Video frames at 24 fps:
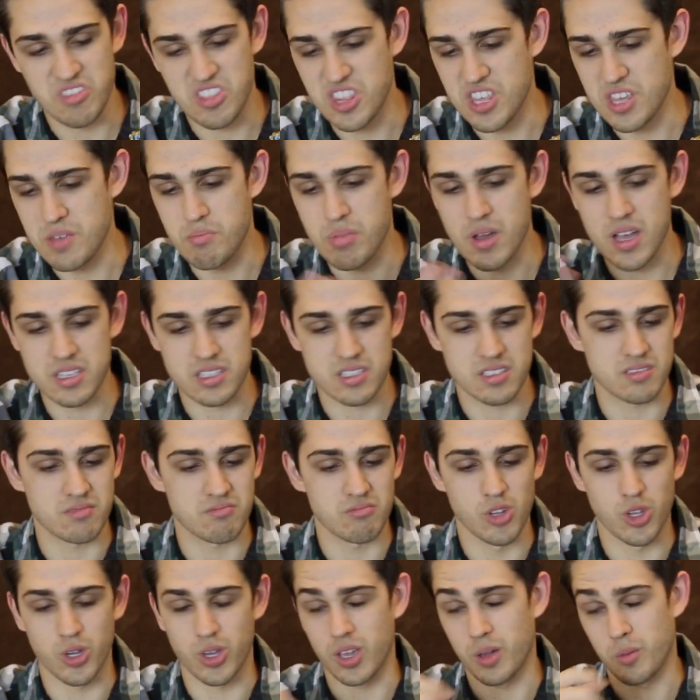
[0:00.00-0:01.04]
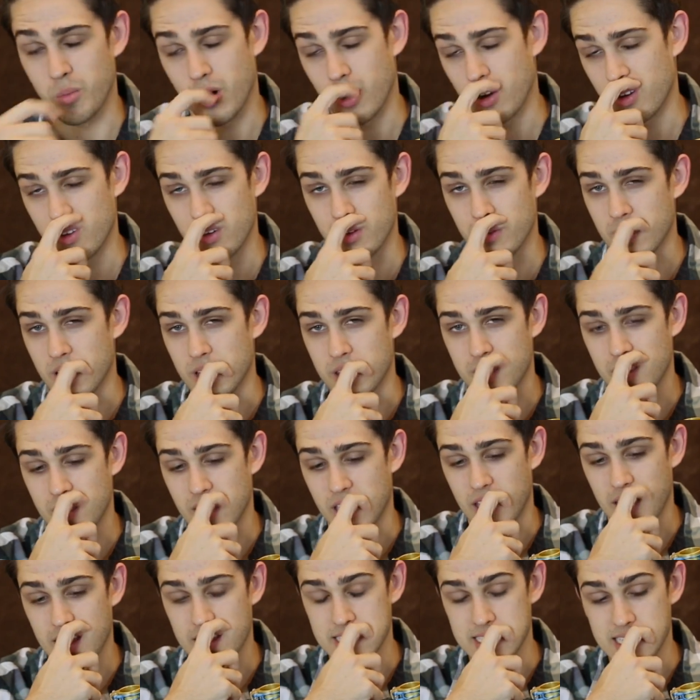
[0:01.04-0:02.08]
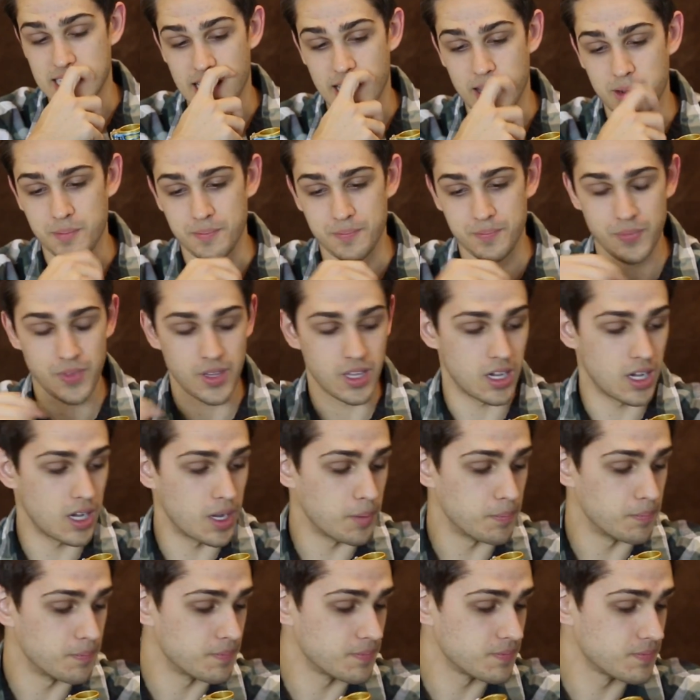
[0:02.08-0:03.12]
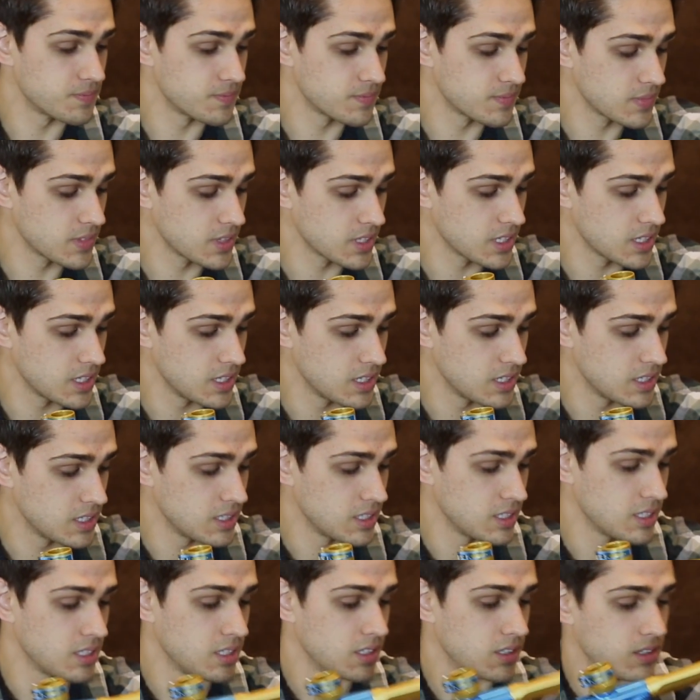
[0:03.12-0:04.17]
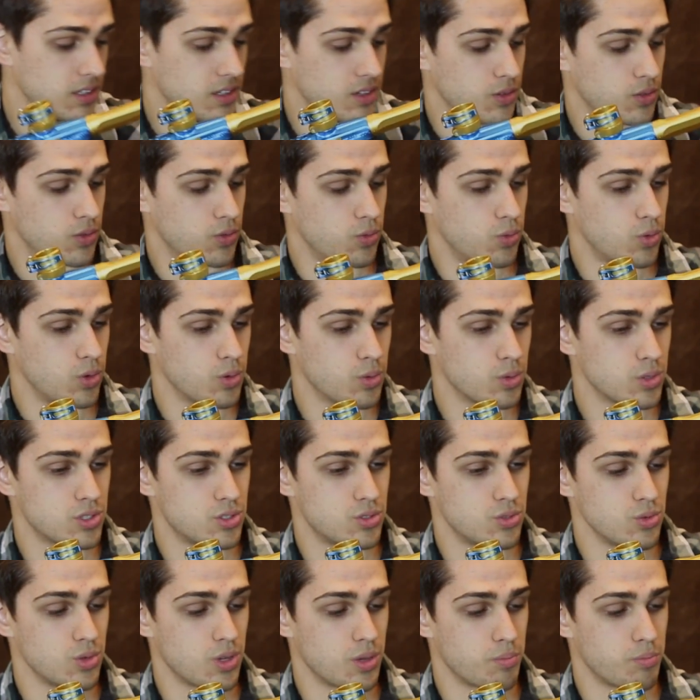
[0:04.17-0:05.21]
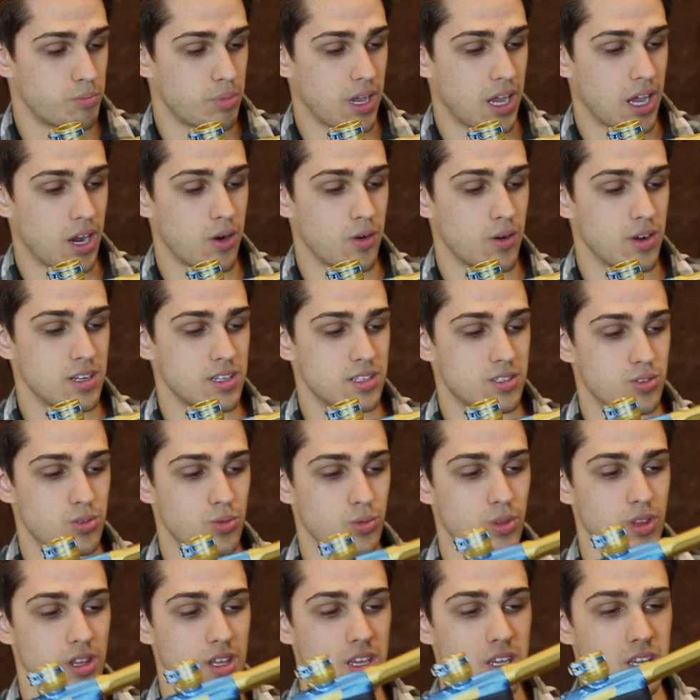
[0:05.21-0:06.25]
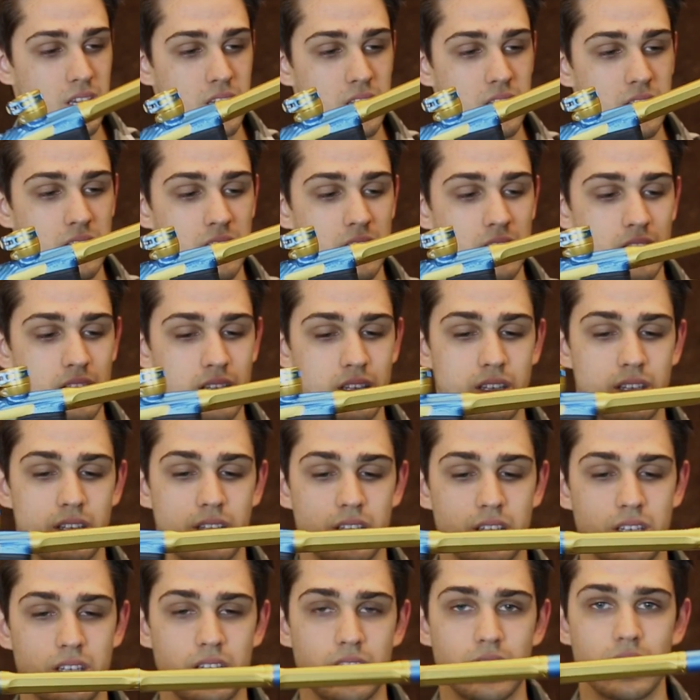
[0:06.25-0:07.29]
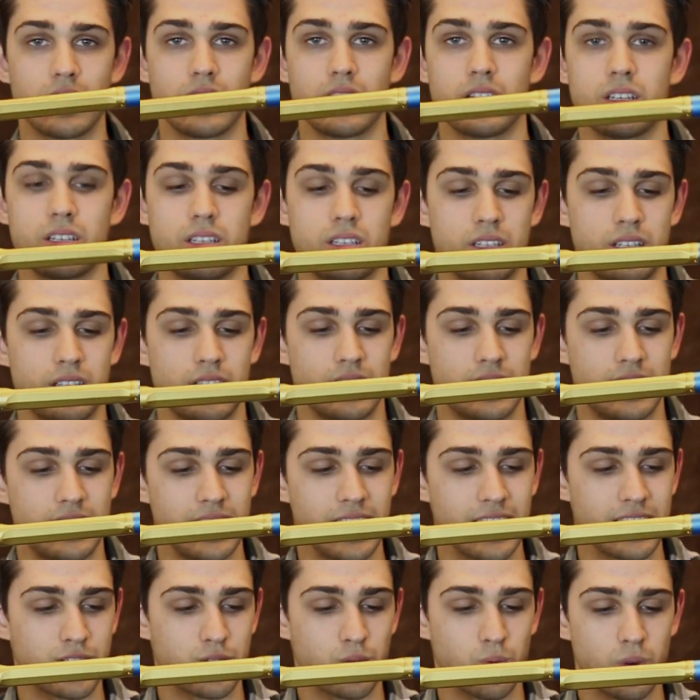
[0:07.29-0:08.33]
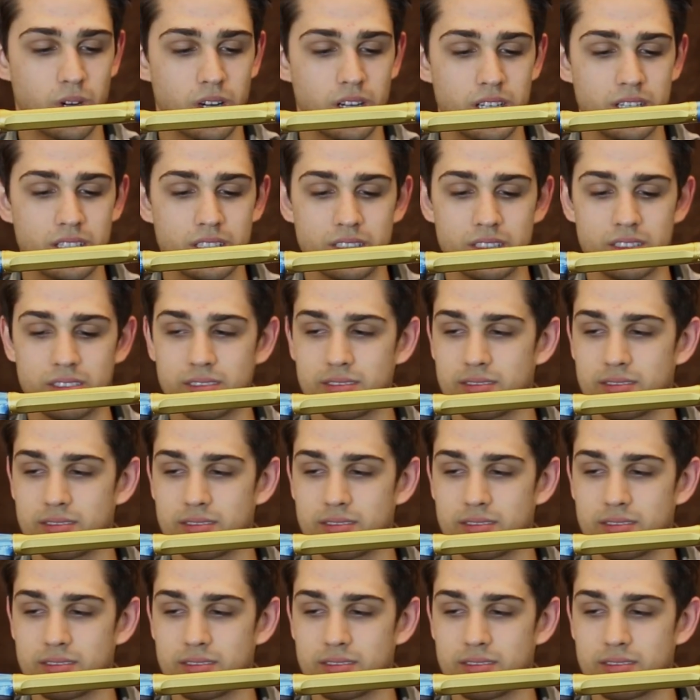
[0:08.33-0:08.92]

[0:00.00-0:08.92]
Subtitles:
the best looking marker, I think, hands down. If we were to compare it to the CS1,